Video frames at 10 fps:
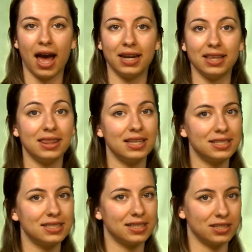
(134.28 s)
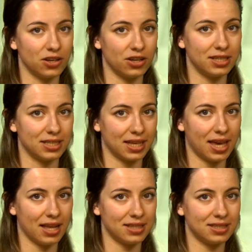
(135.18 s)
And in this is as good as it
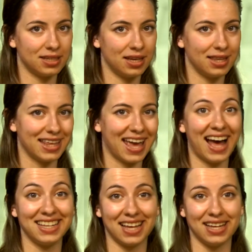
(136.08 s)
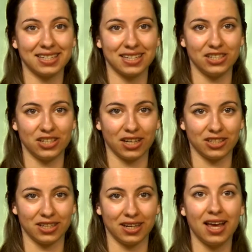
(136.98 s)
gets, the as
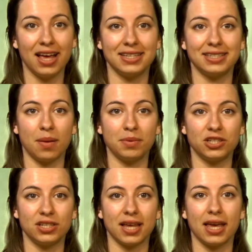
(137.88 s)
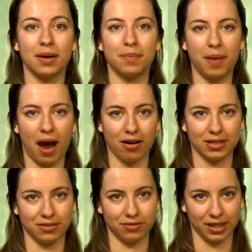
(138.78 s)
conjunction establishes a
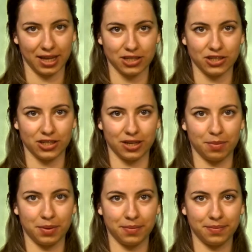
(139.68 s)
comparative relationship.